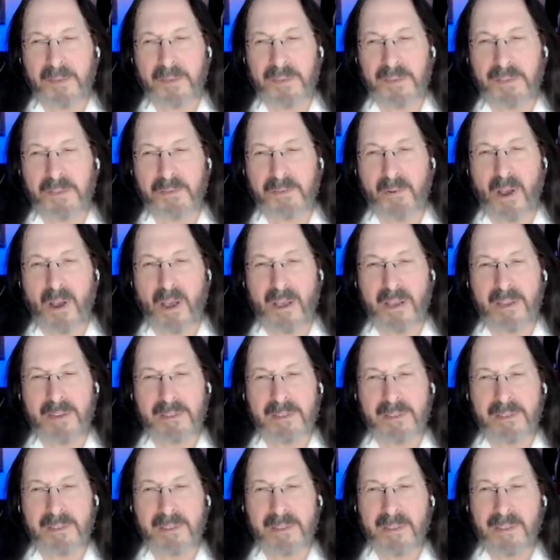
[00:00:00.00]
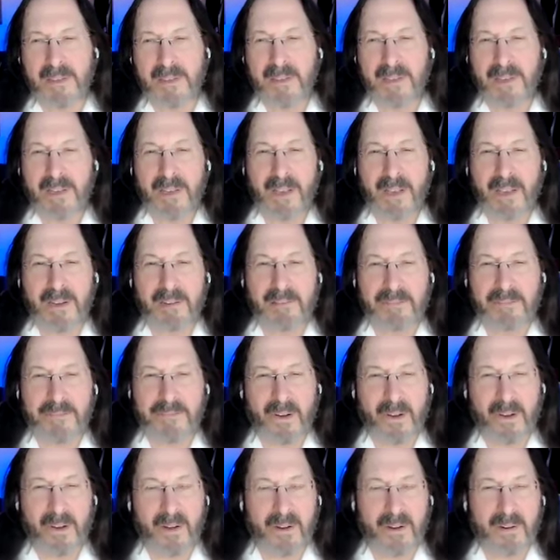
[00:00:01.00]
images rise and
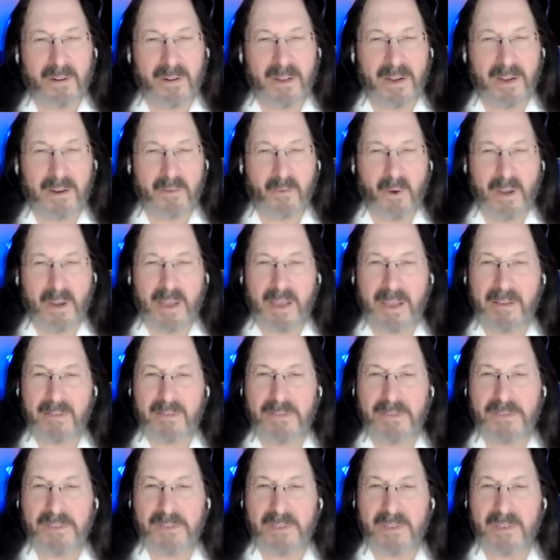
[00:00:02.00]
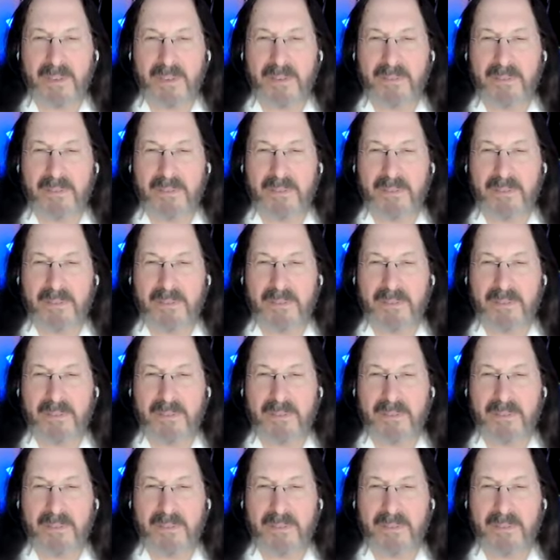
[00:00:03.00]
fall like waves